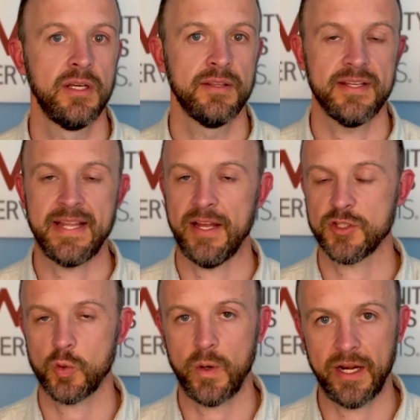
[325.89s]
The town
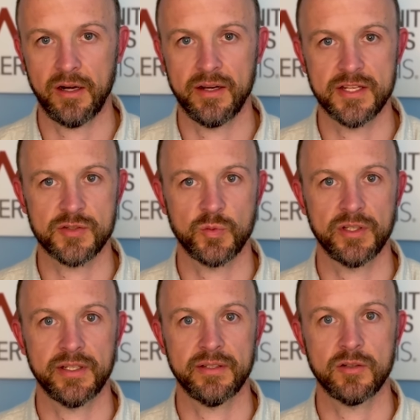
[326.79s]
square is
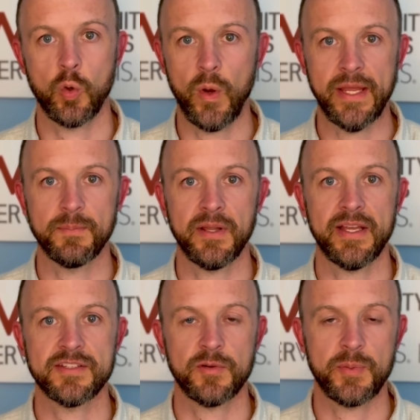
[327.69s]
really a quaint
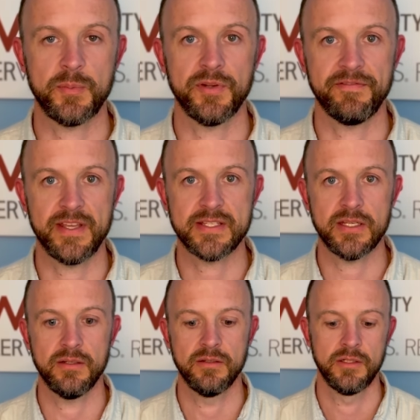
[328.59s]
place for people to
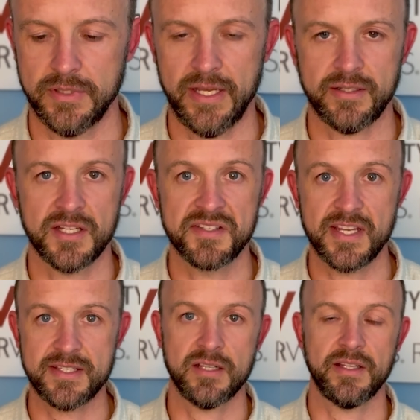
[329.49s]
visit. It
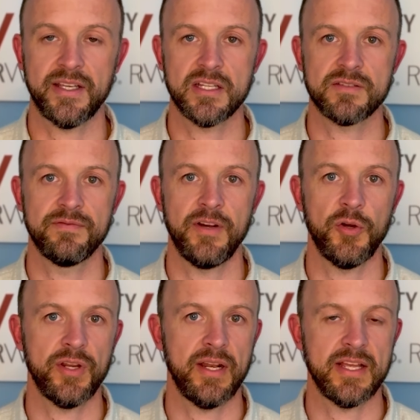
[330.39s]
consistently gets
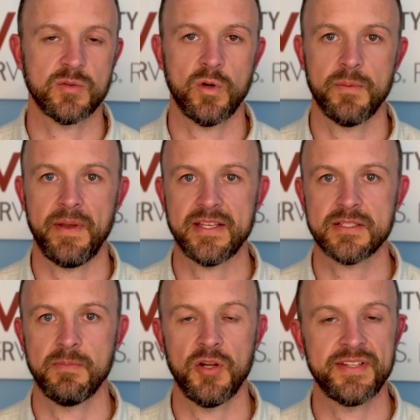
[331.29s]
voted as one of the best
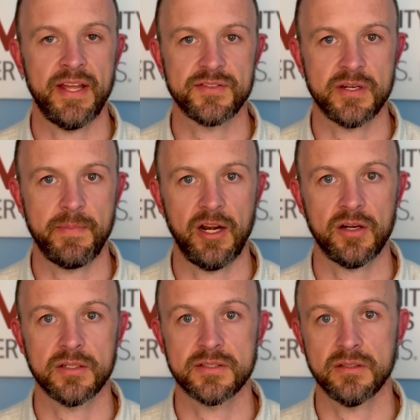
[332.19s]
small towns in
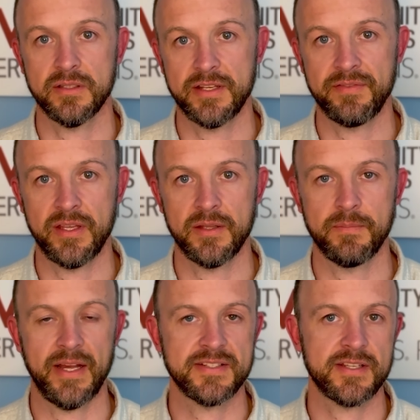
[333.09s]
America to live in
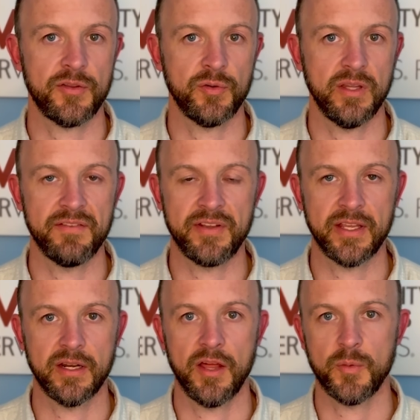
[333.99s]
by Southern
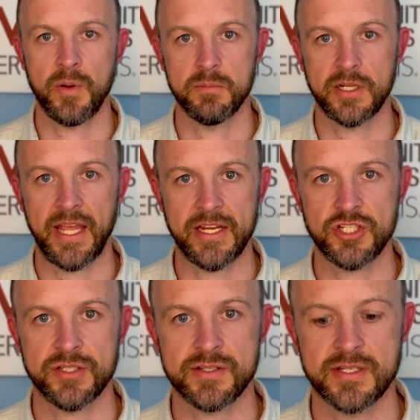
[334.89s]
Living and other
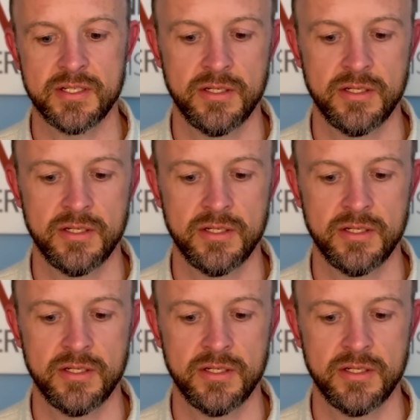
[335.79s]
publications.